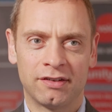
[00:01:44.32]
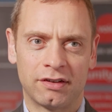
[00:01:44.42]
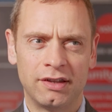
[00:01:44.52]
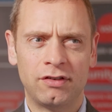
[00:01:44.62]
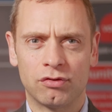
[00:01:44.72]

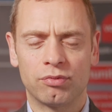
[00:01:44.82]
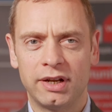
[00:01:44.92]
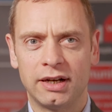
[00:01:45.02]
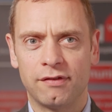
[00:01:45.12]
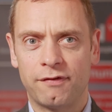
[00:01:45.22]
So this is
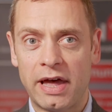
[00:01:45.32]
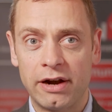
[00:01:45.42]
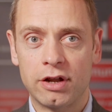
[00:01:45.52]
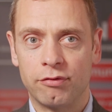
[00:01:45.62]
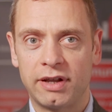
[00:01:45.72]
really a
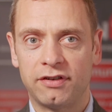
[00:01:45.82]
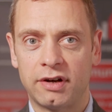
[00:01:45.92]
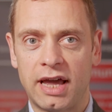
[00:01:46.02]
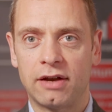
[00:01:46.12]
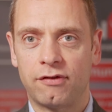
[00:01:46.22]
very
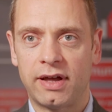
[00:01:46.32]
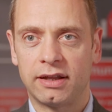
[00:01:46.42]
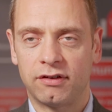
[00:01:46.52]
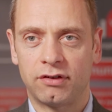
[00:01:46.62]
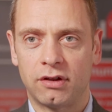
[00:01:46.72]
recent
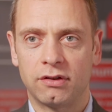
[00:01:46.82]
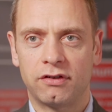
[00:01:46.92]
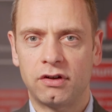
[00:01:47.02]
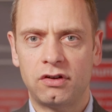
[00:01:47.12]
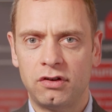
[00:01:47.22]
advance that
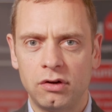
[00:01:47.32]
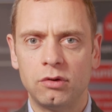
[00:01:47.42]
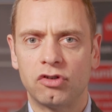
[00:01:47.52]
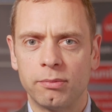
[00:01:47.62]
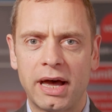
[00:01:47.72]
there's a
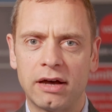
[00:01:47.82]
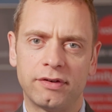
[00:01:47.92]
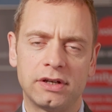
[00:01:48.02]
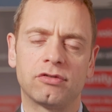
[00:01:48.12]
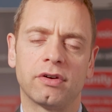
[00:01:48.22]
huge amount
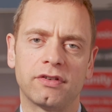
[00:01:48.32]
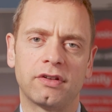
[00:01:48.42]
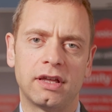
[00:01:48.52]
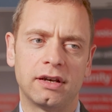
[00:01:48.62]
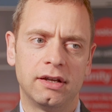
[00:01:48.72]
of
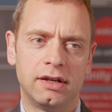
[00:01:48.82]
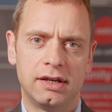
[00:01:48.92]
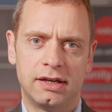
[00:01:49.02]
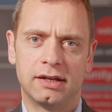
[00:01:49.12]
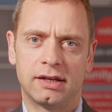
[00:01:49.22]
interest in
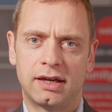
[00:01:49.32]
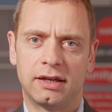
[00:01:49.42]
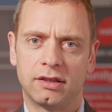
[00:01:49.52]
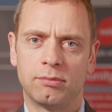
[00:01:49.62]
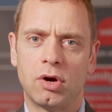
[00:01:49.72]

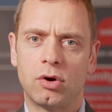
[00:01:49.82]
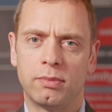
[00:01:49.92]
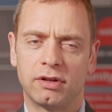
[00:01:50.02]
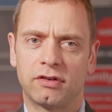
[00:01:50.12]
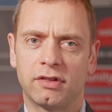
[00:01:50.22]
at the
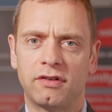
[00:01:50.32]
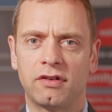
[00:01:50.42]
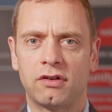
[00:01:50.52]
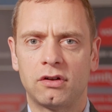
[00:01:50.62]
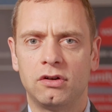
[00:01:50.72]
moment. So
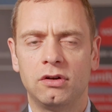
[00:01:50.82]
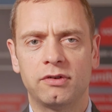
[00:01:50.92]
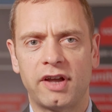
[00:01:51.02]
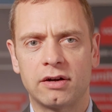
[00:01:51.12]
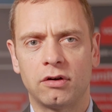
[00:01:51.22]
this is a new
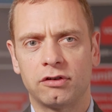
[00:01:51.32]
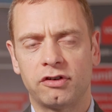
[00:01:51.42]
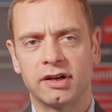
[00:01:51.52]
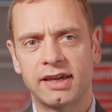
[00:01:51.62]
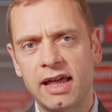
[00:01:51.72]

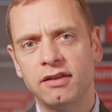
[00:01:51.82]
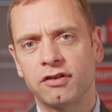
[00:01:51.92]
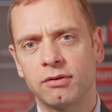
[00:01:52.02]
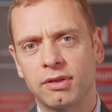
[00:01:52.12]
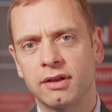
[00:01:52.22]
technology, again,
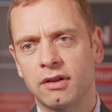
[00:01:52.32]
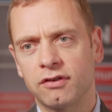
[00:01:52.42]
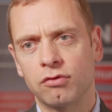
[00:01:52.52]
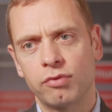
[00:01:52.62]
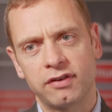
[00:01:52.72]
something
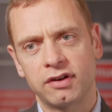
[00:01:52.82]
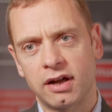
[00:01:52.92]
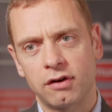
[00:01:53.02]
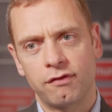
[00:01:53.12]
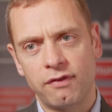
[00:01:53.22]
that's arisen
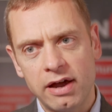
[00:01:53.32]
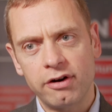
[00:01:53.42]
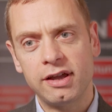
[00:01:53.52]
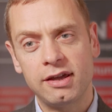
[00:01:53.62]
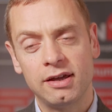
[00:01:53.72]
out of
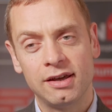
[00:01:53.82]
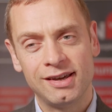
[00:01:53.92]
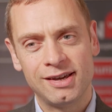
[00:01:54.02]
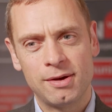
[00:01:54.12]
very